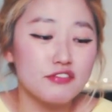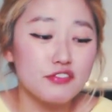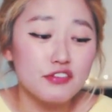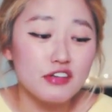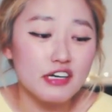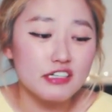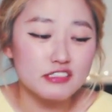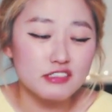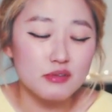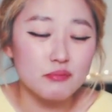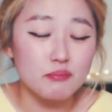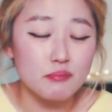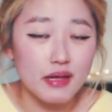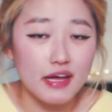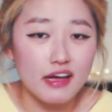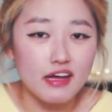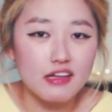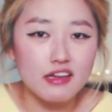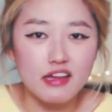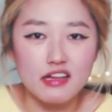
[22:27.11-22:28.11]
If you asked a
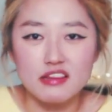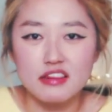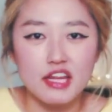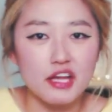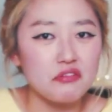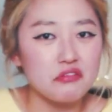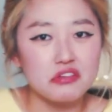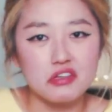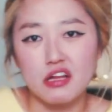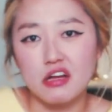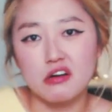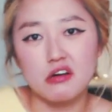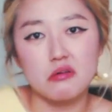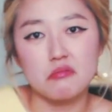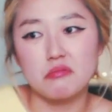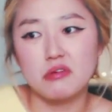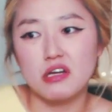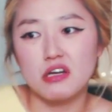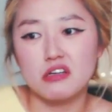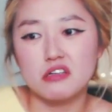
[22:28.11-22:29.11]
man, like they would not
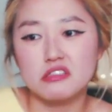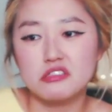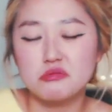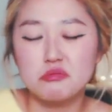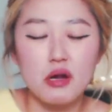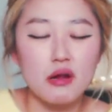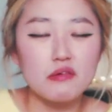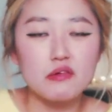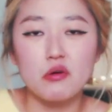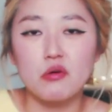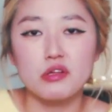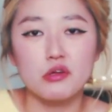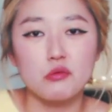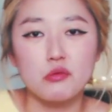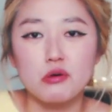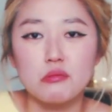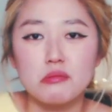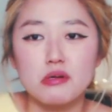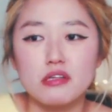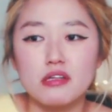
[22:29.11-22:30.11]
come back. It's probably
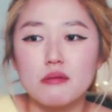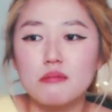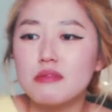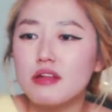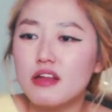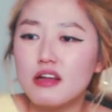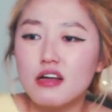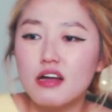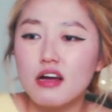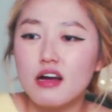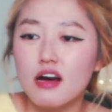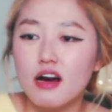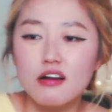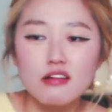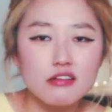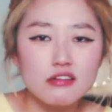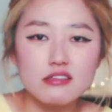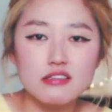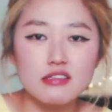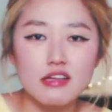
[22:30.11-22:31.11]
only women. I'm like,
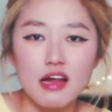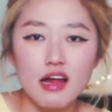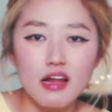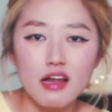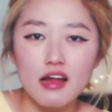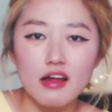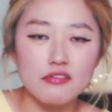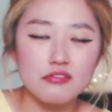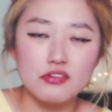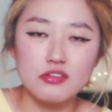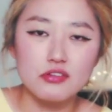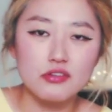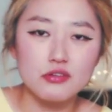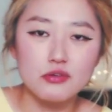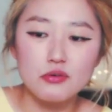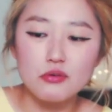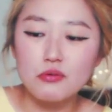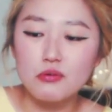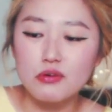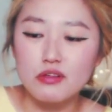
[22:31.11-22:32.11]
how does that
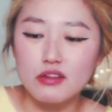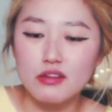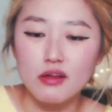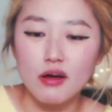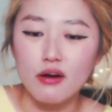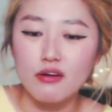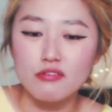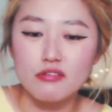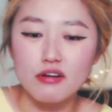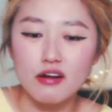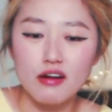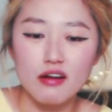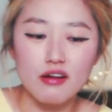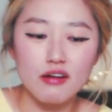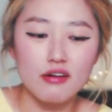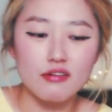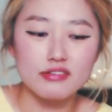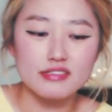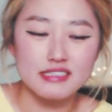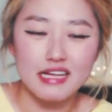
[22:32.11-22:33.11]
have to do with
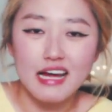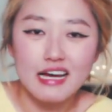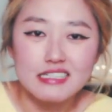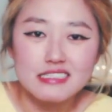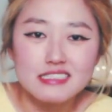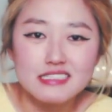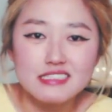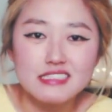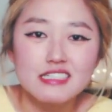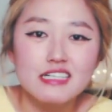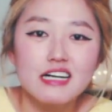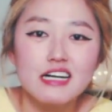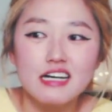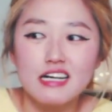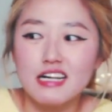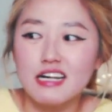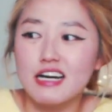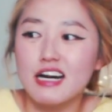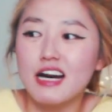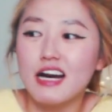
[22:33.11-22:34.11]
sex?
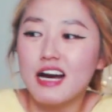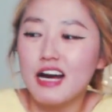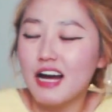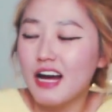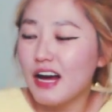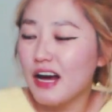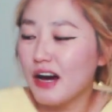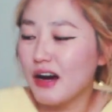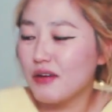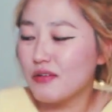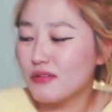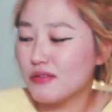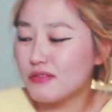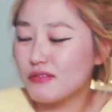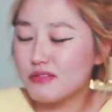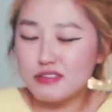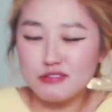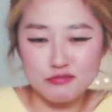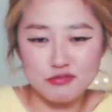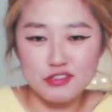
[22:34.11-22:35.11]
Like,
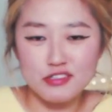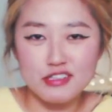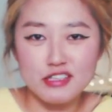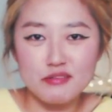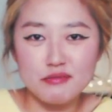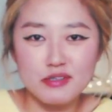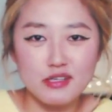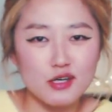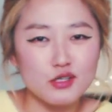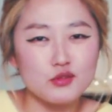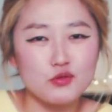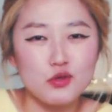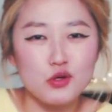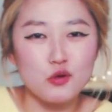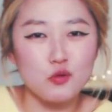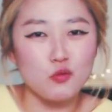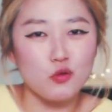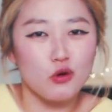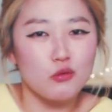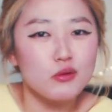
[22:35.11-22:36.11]
it really because
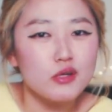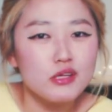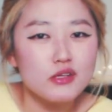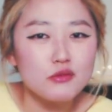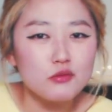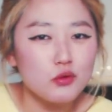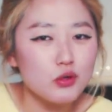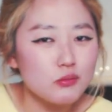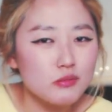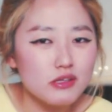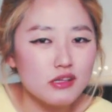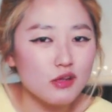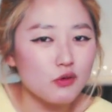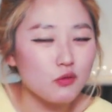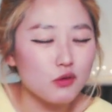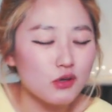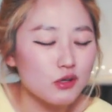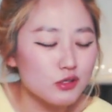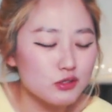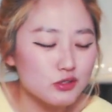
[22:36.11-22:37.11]
we're a woman? Women,
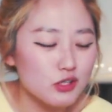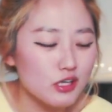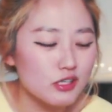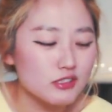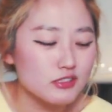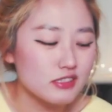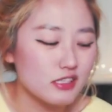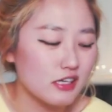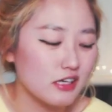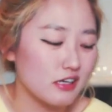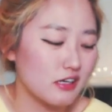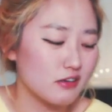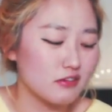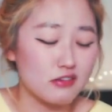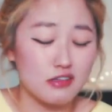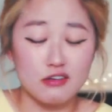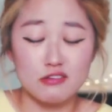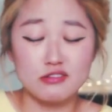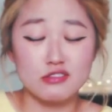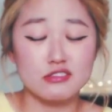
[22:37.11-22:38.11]
like, what are you trying to say? I
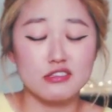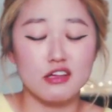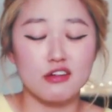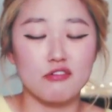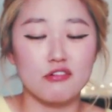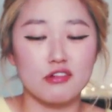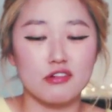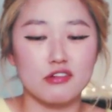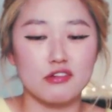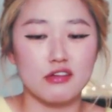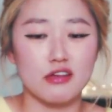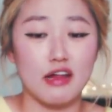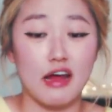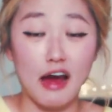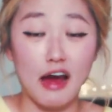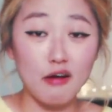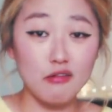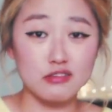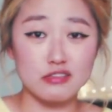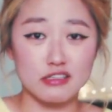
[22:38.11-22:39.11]
don't know. I was just like
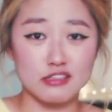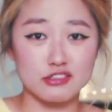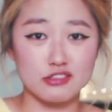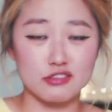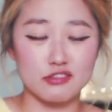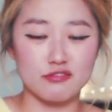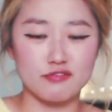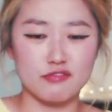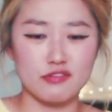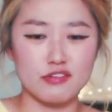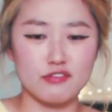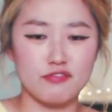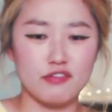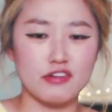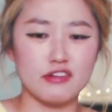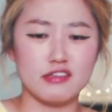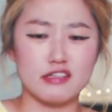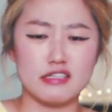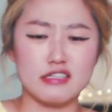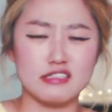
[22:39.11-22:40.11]
I was actually
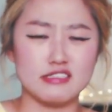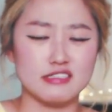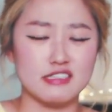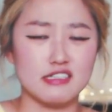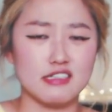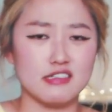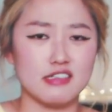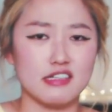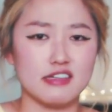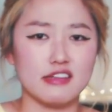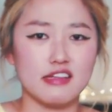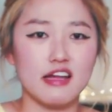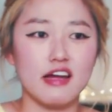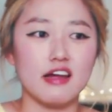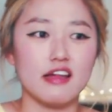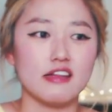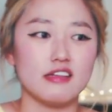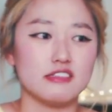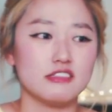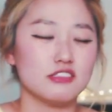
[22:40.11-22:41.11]
offended that he said it like
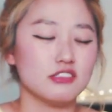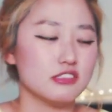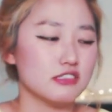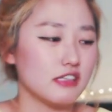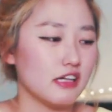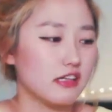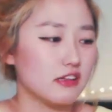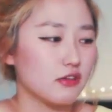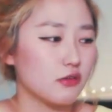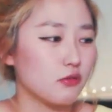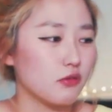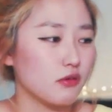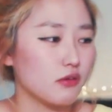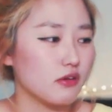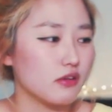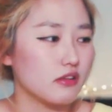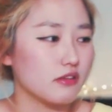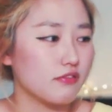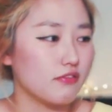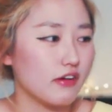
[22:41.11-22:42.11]
that. And it's just not the
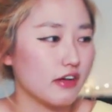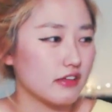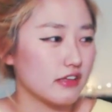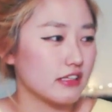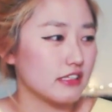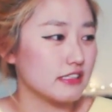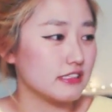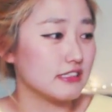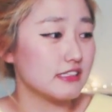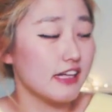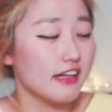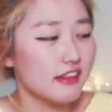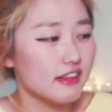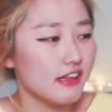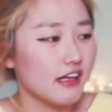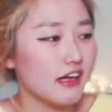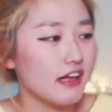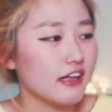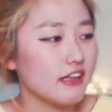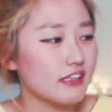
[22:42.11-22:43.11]
fact that he
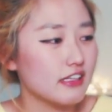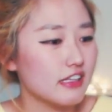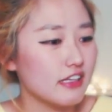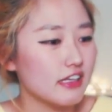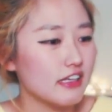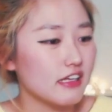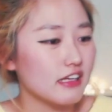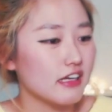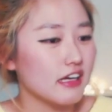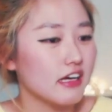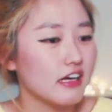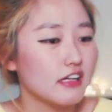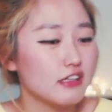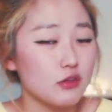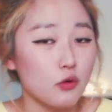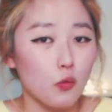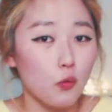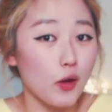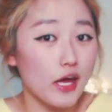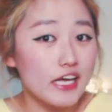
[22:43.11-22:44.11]
said that.
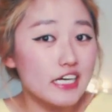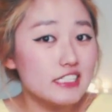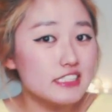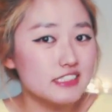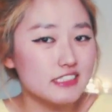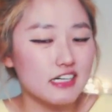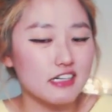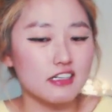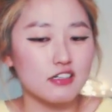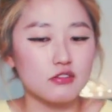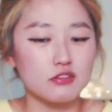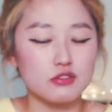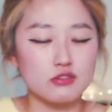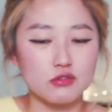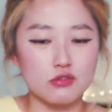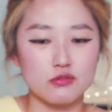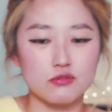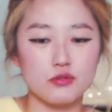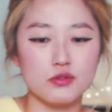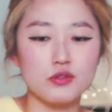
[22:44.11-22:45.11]
The way he said it
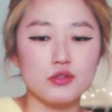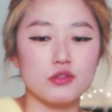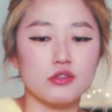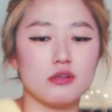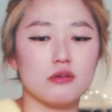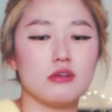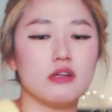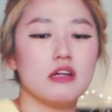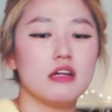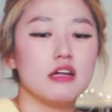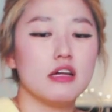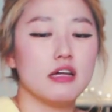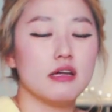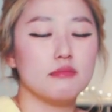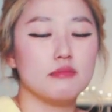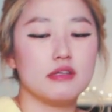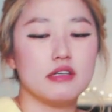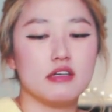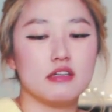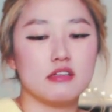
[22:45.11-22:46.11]
was so rude.
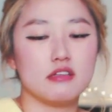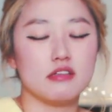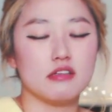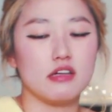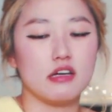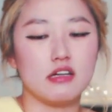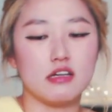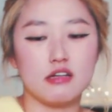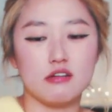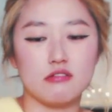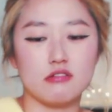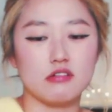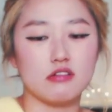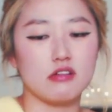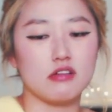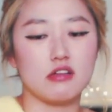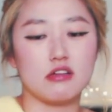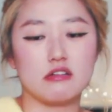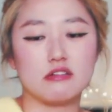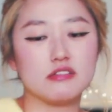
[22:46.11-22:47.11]
And me and the lady were
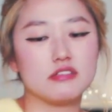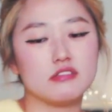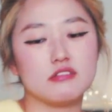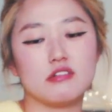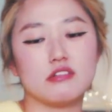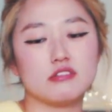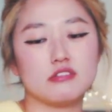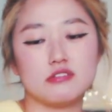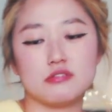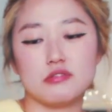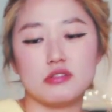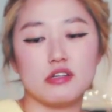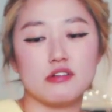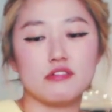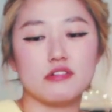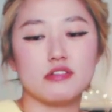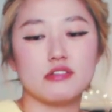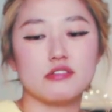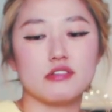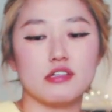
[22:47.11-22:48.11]
like, just
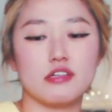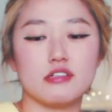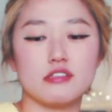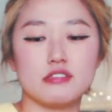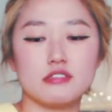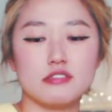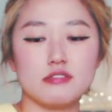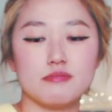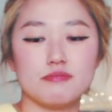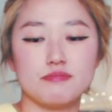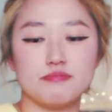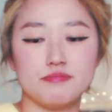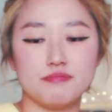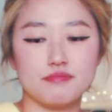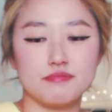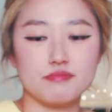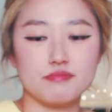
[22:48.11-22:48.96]
whatever, who cares?